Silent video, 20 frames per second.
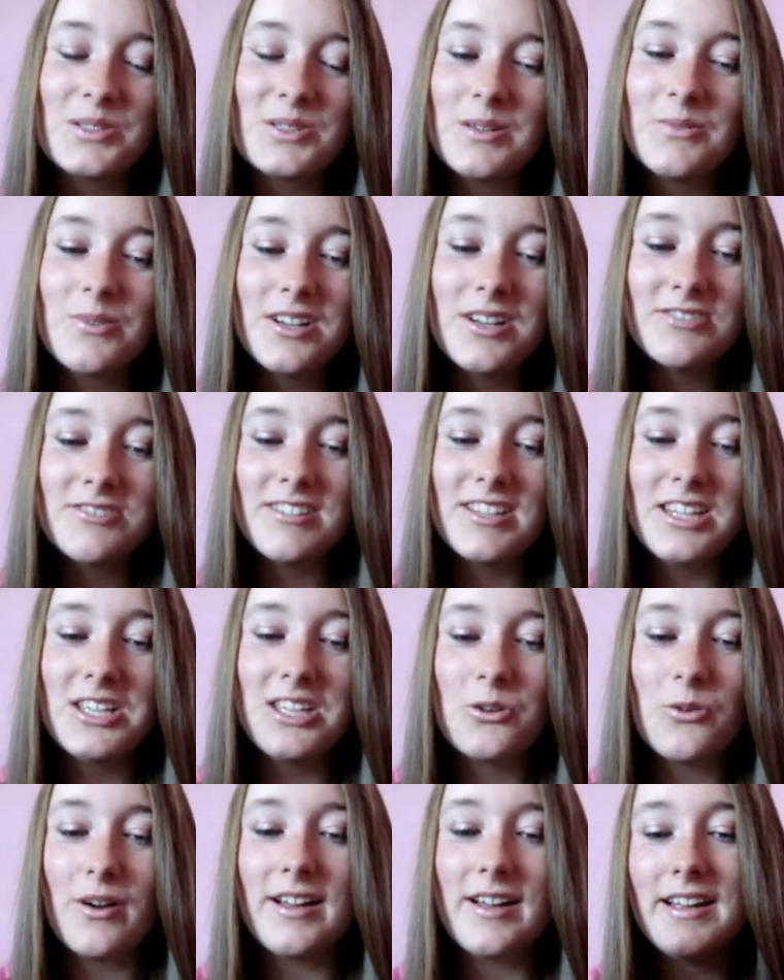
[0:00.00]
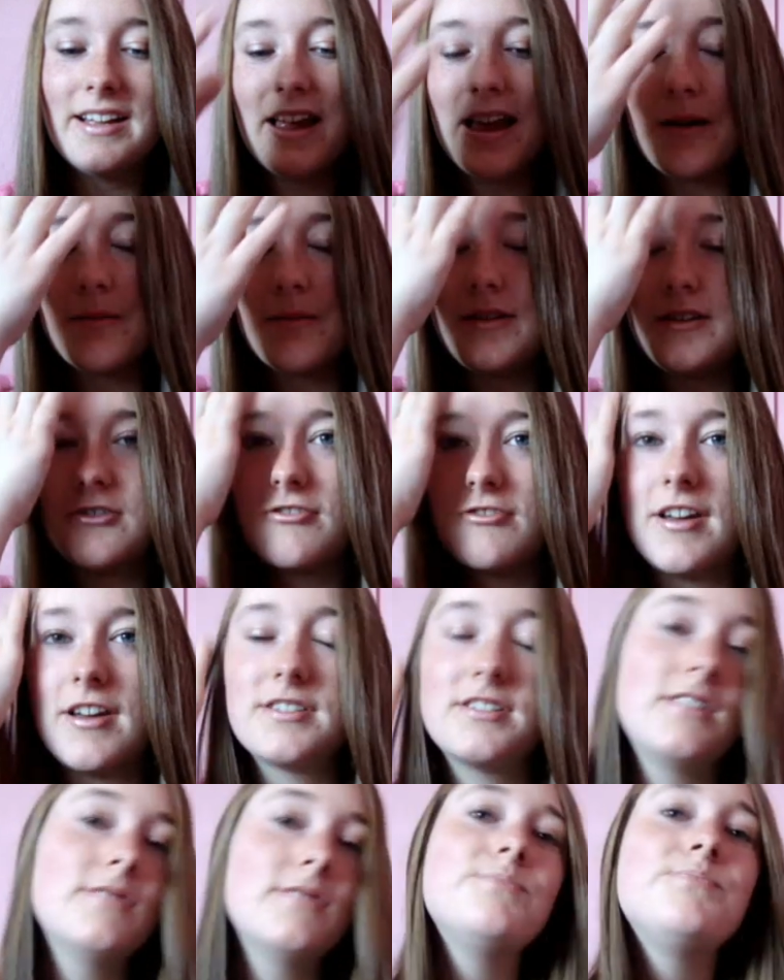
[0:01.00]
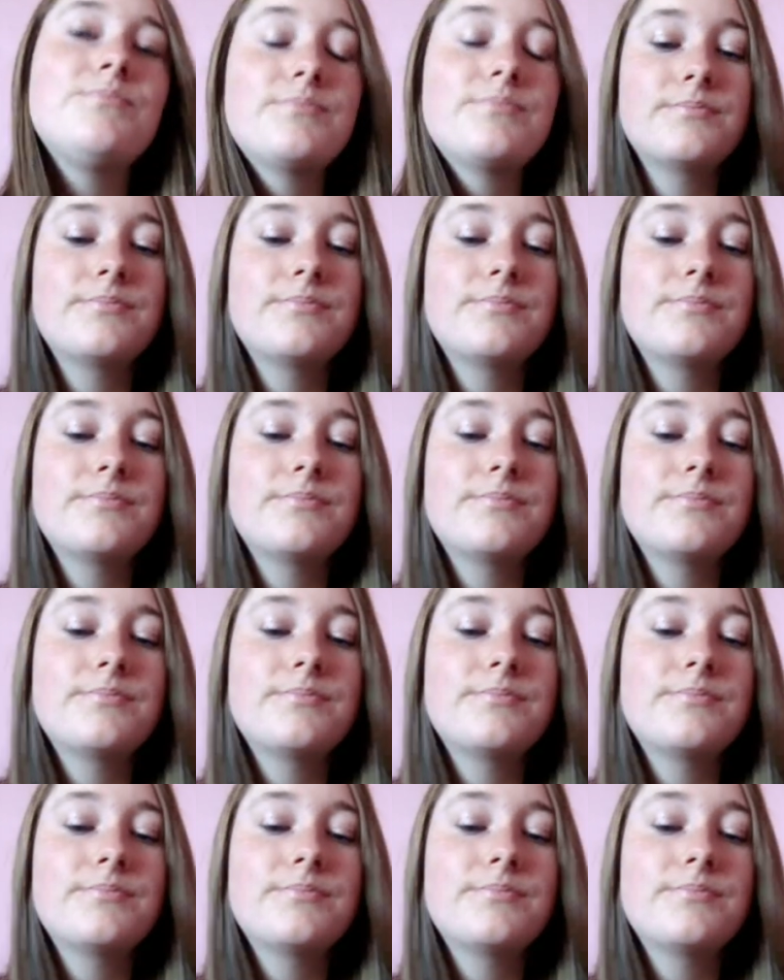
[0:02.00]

so it was really quite um, interesting.